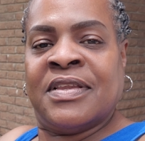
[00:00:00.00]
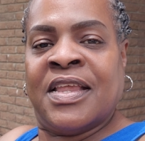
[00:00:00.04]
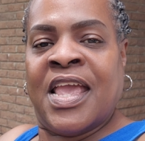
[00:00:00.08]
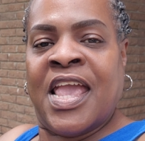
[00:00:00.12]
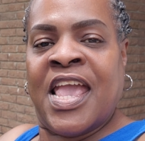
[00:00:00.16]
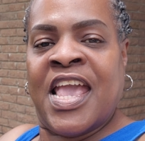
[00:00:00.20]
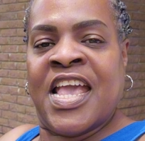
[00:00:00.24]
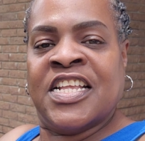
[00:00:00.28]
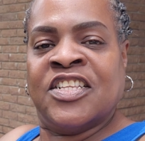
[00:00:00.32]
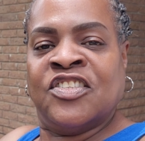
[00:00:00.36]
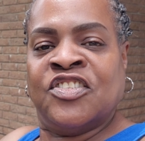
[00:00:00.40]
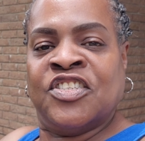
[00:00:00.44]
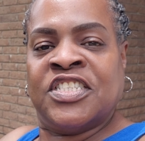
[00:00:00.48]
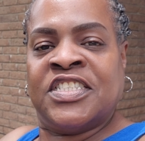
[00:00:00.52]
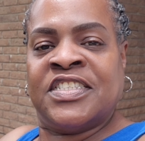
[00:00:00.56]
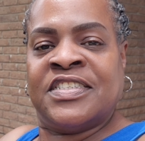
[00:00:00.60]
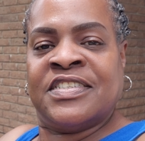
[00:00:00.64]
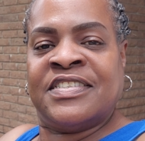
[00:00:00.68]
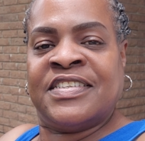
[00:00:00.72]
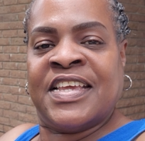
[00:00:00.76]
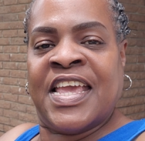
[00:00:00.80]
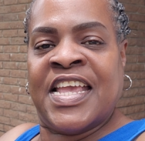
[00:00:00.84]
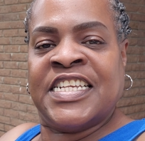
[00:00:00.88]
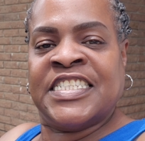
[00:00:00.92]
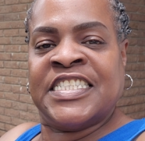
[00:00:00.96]
And just to
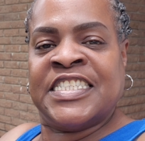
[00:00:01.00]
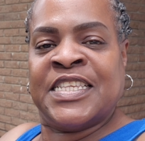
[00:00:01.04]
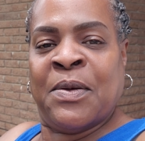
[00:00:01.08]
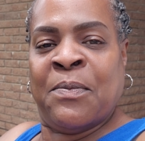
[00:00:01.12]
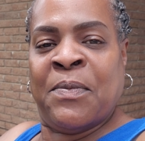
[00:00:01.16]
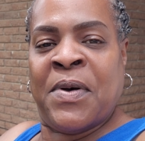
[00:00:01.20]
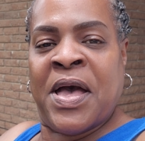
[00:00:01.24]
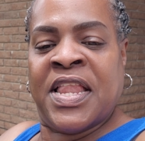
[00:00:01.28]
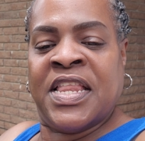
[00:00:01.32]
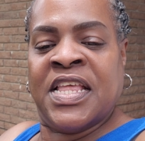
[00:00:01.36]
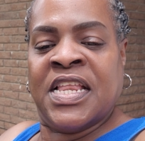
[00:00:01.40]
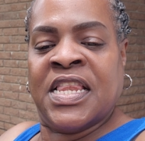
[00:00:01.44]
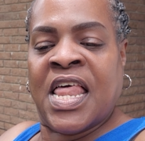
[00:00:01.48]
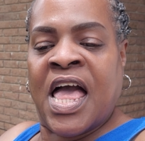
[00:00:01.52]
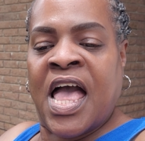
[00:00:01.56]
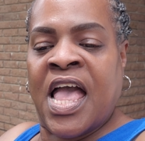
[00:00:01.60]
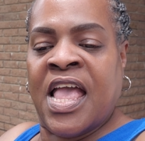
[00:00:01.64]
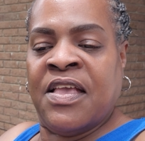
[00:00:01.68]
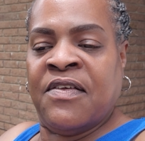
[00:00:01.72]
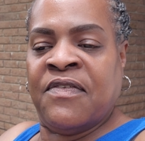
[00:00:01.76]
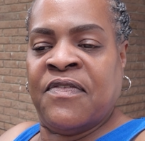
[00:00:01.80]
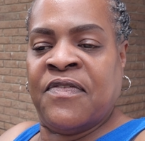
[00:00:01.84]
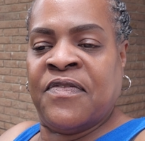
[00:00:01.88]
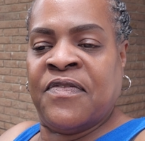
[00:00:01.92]
take somebody's life